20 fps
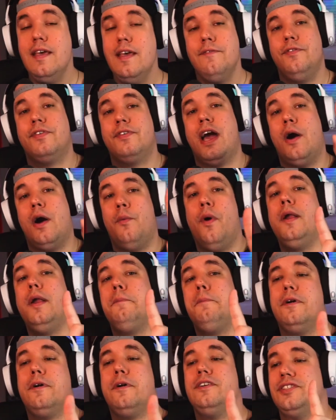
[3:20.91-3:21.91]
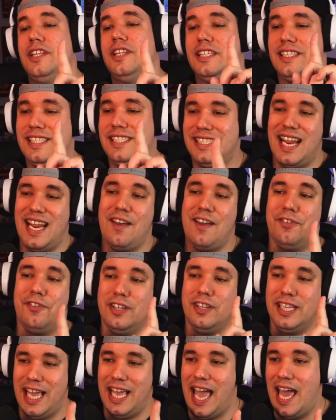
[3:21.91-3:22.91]
You've got one person that's
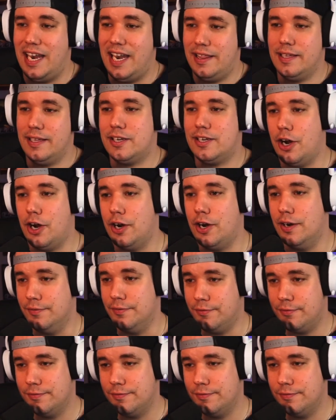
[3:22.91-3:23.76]
definitely ahead of the curve.